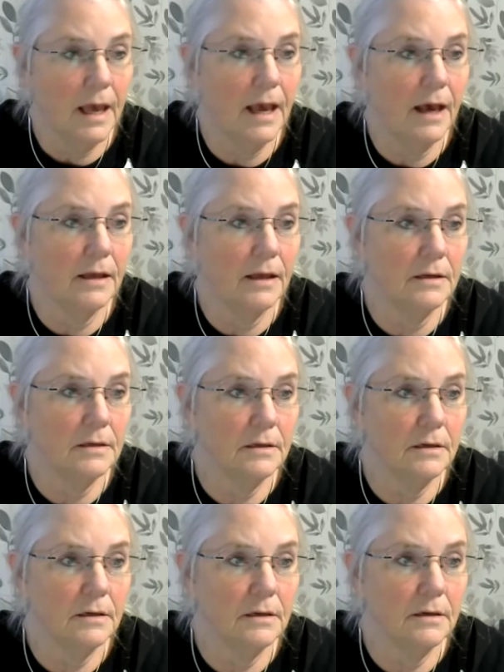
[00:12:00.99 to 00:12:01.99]
And
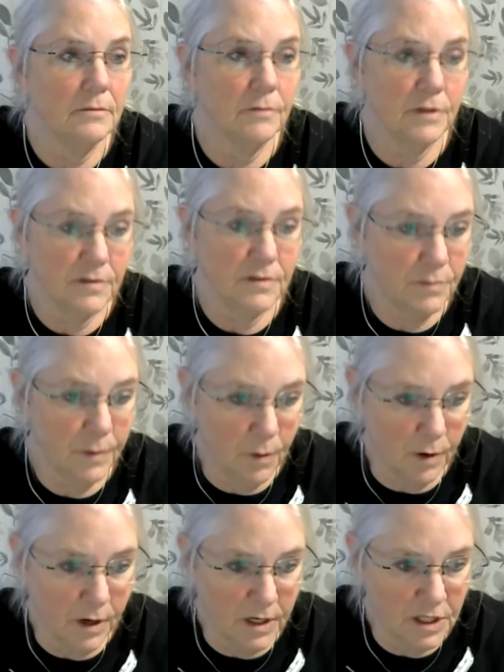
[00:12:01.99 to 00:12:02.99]
this is
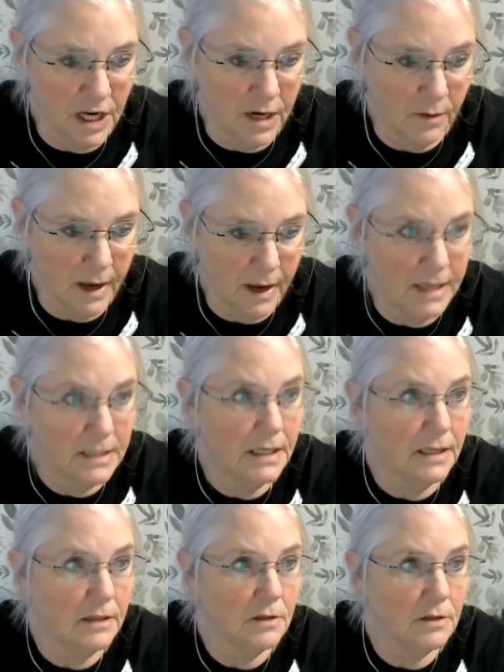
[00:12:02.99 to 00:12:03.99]
recorded on January
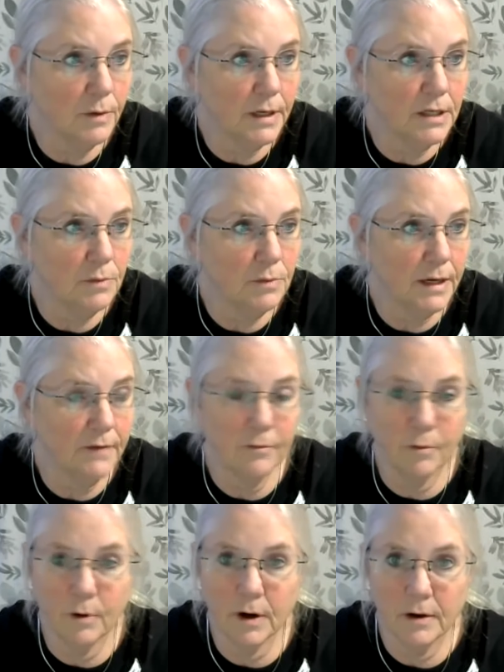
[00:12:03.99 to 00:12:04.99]
18th,
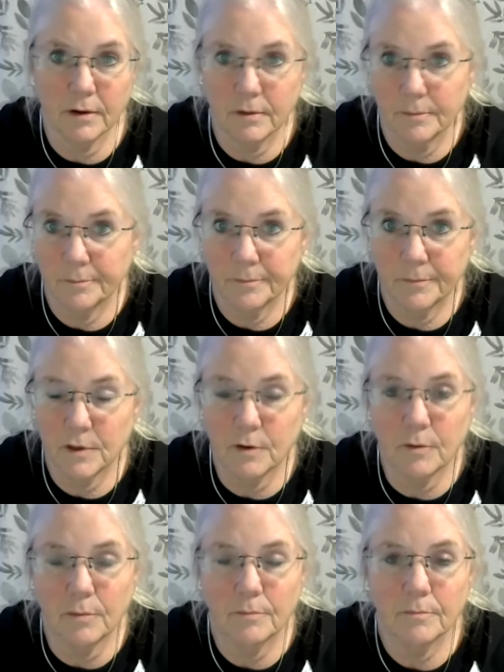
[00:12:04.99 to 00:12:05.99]
2024.
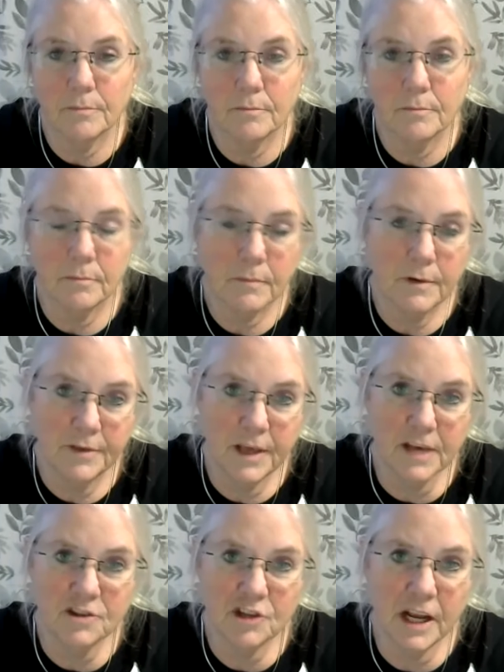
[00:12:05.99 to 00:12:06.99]
So it was
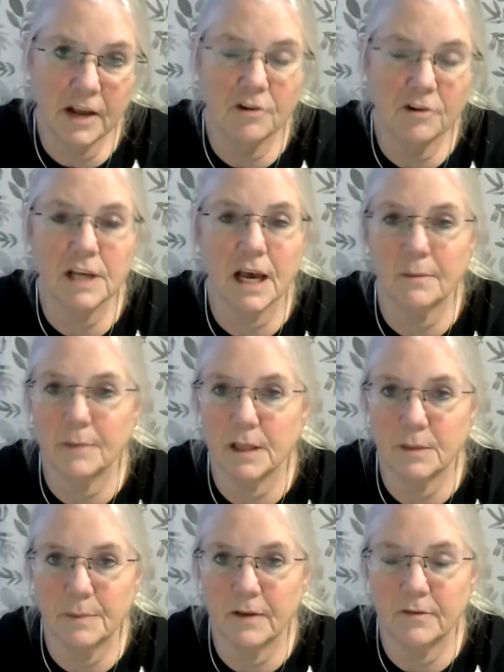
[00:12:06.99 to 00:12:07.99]
yesterday, her time.
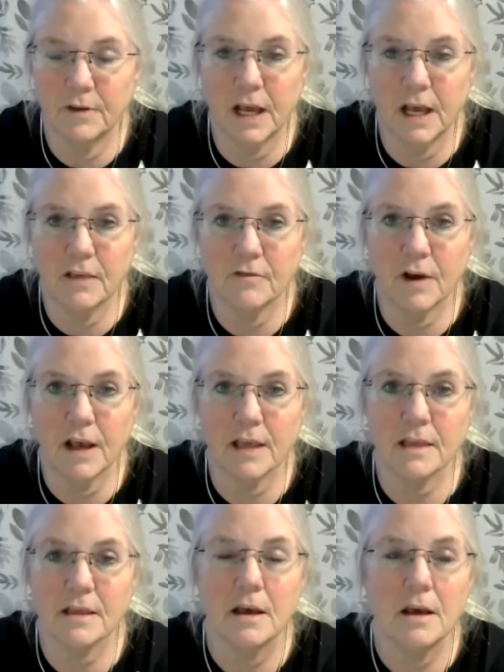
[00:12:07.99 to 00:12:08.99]
It's been a few days for
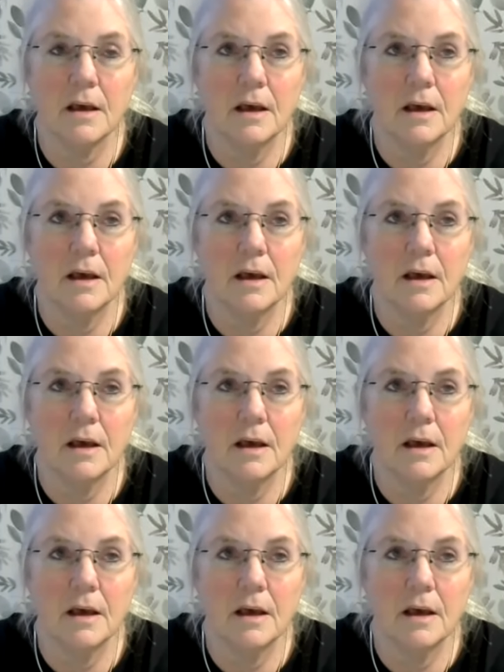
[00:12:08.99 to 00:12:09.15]
us.